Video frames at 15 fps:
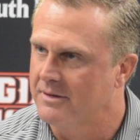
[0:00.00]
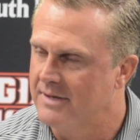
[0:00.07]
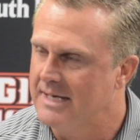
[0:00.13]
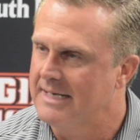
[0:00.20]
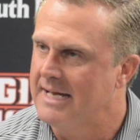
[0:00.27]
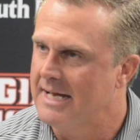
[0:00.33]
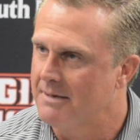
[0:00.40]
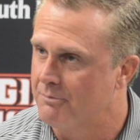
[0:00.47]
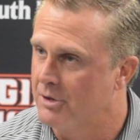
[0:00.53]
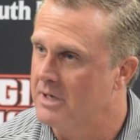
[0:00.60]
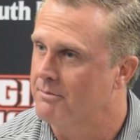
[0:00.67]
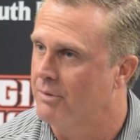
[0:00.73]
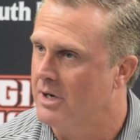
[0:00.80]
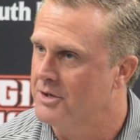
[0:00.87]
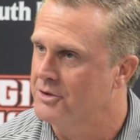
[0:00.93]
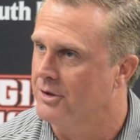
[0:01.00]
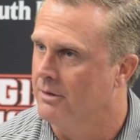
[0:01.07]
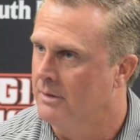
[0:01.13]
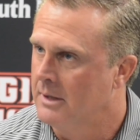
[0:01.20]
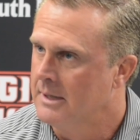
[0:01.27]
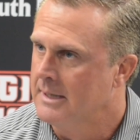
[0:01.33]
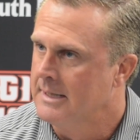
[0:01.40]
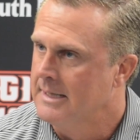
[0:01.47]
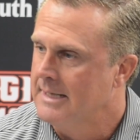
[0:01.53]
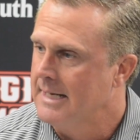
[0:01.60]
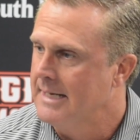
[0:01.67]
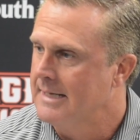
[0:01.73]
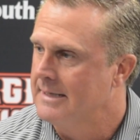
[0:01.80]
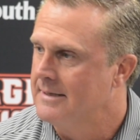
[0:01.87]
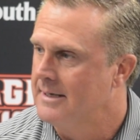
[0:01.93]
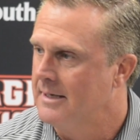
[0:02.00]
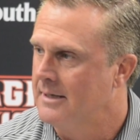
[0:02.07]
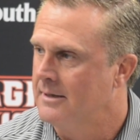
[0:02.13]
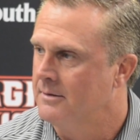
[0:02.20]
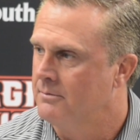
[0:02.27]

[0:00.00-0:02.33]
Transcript: But they can bring pressure, and